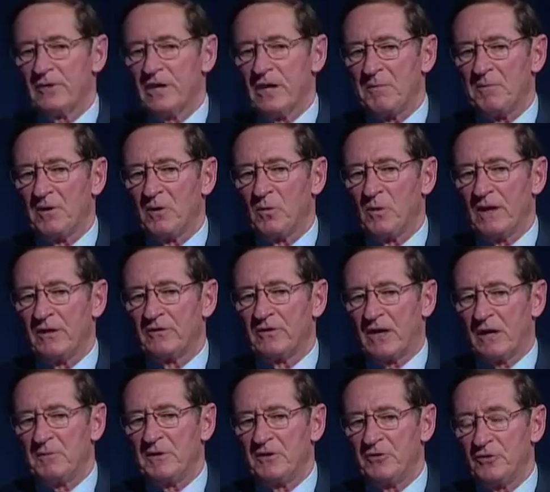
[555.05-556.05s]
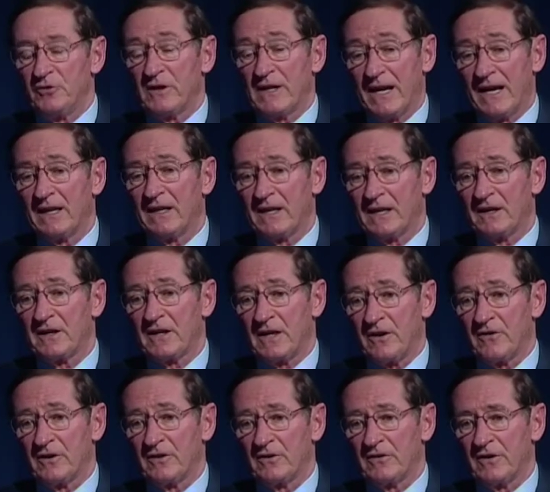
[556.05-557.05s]
a couple of ways. I mean, you can get
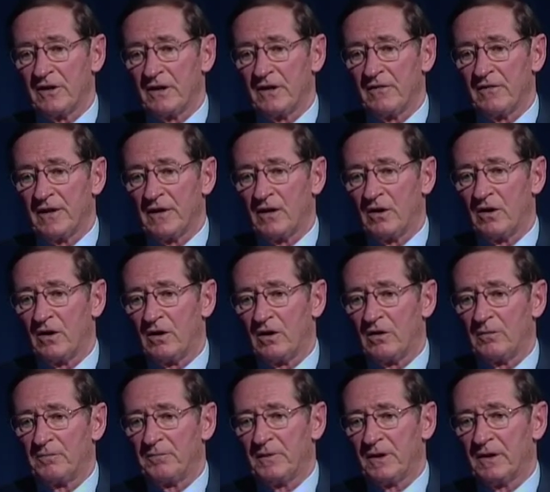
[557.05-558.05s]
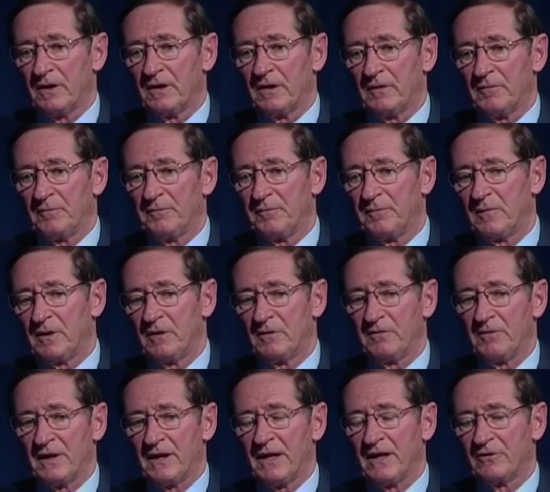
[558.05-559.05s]
currency. There are
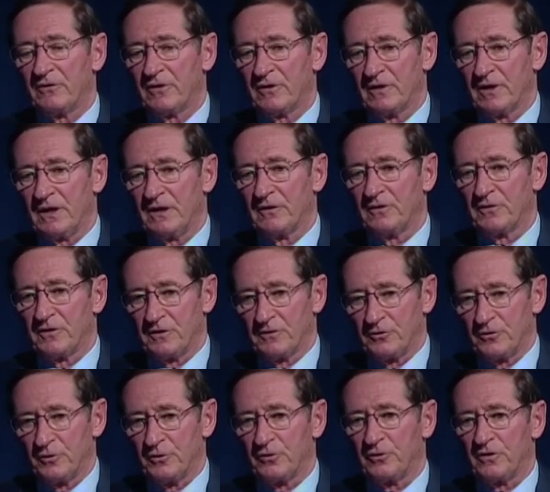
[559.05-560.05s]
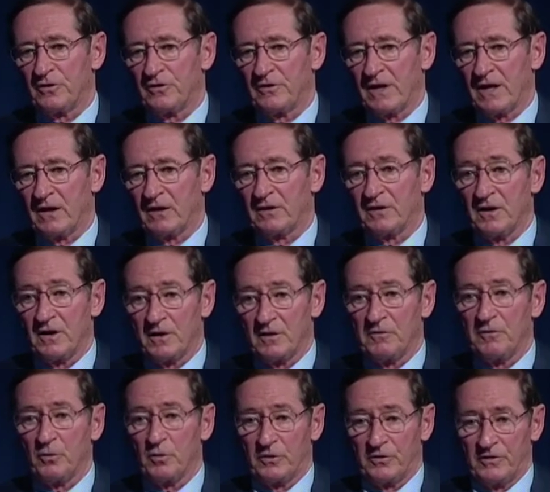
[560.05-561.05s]
financial institutions that'll
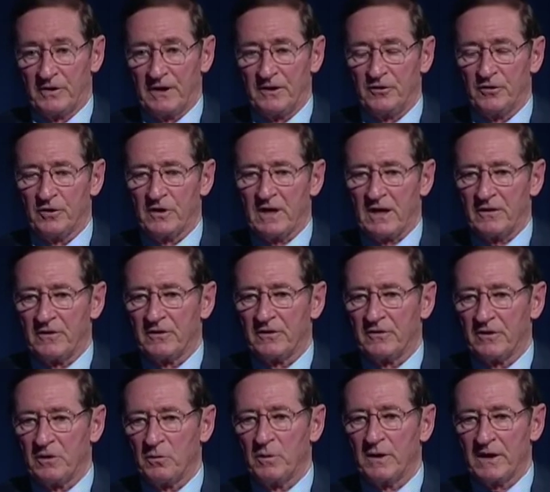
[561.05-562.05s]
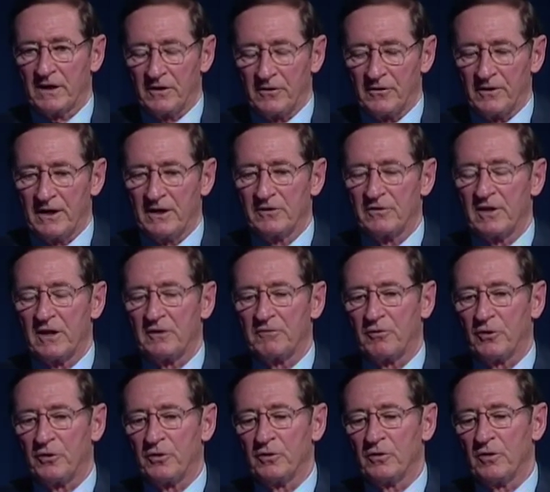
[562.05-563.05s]
deliver or send you currency. We can arrange that
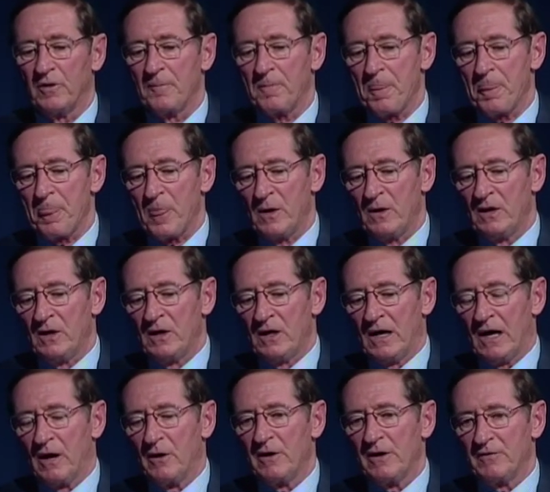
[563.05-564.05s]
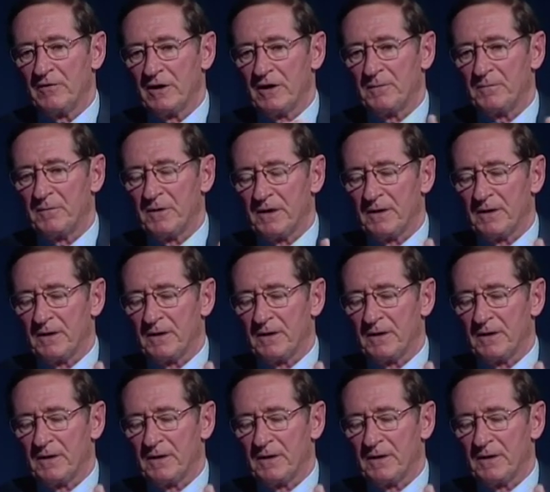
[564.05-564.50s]
for you. However,